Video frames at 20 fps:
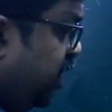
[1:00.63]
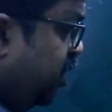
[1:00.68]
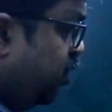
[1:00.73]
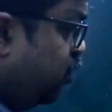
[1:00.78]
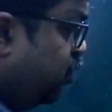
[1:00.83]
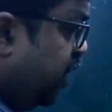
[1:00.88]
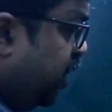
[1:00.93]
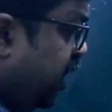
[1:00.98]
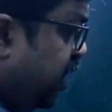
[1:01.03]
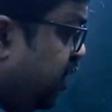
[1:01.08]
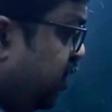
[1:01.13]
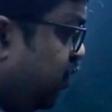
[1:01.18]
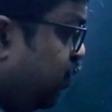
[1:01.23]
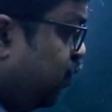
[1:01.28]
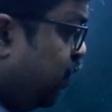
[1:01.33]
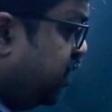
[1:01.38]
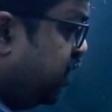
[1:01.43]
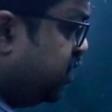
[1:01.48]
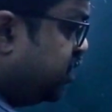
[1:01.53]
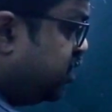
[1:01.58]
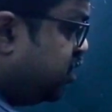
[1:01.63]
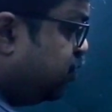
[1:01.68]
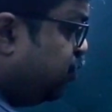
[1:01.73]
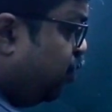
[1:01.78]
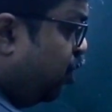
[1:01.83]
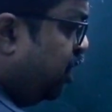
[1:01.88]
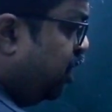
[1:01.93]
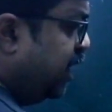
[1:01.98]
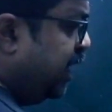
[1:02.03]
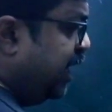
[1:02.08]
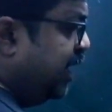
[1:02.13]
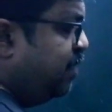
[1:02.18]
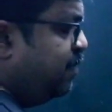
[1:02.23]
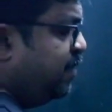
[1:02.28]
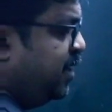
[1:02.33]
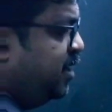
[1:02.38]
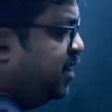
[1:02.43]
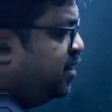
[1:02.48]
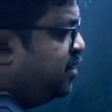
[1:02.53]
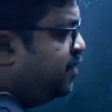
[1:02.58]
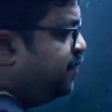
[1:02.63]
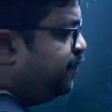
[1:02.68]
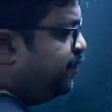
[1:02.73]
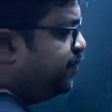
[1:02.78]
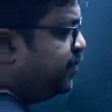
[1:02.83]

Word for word: we need to take one small element,